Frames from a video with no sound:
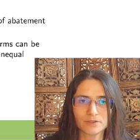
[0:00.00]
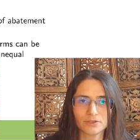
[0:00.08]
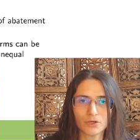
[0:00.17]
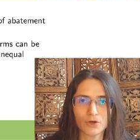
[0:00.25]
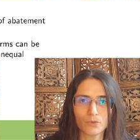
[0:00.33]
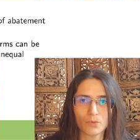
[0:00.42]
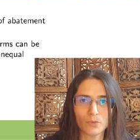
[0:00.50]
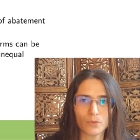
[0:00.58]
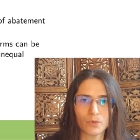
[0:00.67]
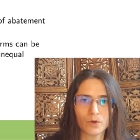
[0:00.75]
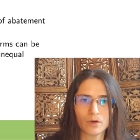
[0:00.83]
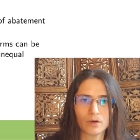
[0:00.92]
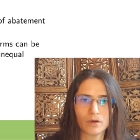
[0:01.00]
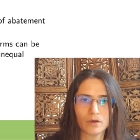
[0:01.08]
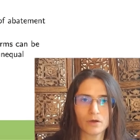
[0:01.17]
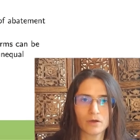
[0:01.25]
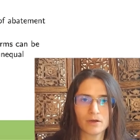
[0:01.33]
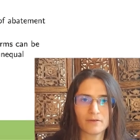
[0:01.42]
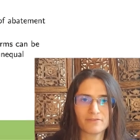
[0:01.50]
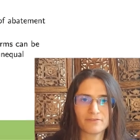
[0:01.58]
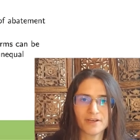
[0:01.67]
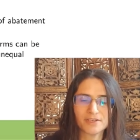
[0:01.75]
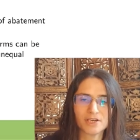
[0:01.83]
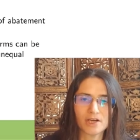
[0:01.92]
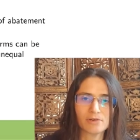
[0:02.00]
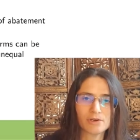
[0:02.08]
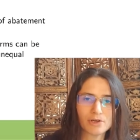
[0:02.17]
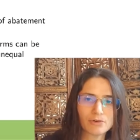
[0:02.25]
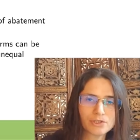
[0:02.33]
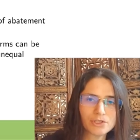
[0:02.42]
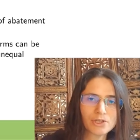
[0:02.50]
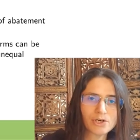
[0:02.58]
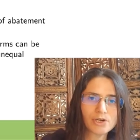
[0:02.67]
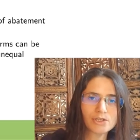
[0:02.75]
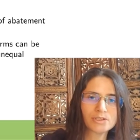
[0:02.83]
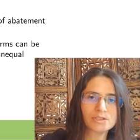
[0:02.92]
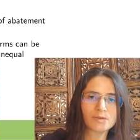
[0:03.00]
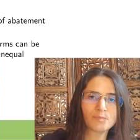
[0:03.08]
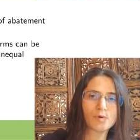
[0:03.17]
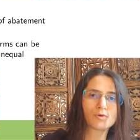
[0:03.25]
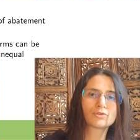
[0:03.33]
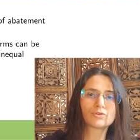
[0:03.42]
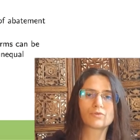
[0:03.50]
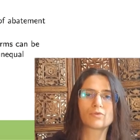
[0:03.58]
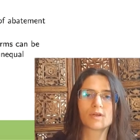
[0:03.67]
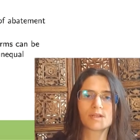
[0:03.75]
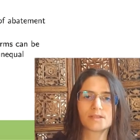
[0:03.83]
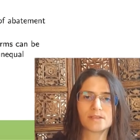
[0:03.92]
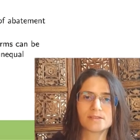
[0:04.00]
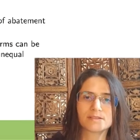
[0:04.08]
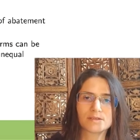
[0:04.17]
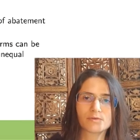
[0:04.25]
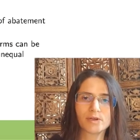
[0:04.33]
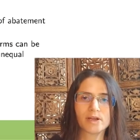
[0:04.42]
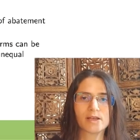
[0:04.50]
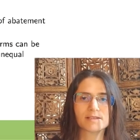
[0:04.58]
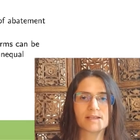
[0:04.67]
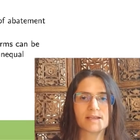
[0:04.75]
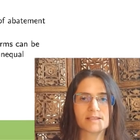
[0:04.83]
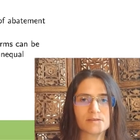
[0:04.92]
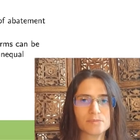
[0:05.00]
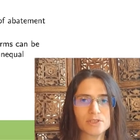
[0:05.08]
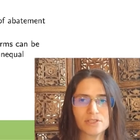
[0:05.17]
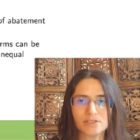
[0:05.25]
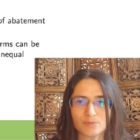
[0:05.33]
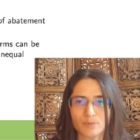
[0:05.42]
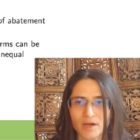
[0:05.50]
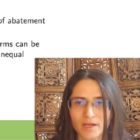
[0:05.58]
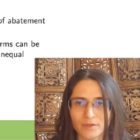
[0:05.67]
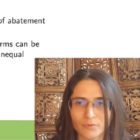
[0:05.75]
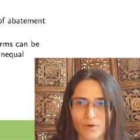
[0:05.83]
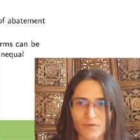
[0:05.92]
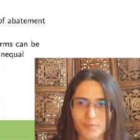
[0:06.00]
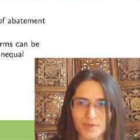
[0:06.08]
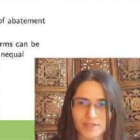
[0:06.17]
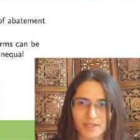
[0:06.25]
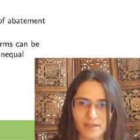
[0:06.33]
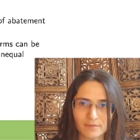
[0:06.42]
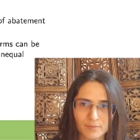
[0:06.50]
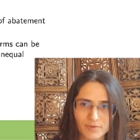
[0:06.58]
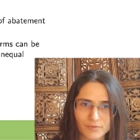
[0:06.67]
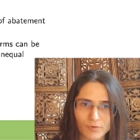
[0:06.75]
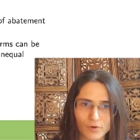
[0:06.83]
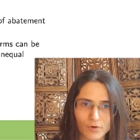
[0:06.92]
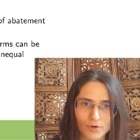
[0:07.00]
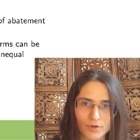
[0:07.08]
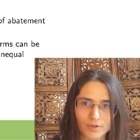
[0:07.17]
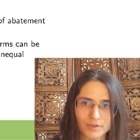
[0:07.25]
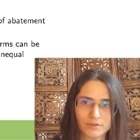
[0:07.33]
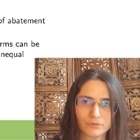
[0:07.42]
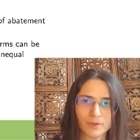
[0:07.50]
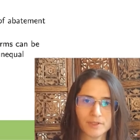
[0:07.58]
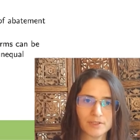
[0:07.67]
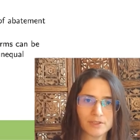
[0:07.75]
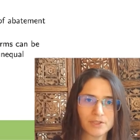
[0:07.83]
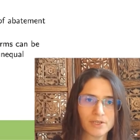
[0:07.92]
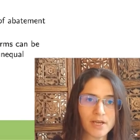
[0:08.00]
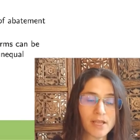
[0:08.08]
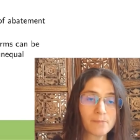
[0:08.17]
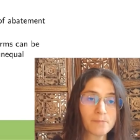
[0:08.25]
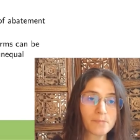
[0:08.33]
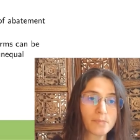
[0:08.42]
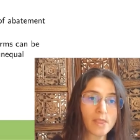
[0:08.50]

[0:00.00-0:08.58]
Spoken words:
So, French agriculture is supposed to cut its greenhouse gas emissions by 12% before 2030,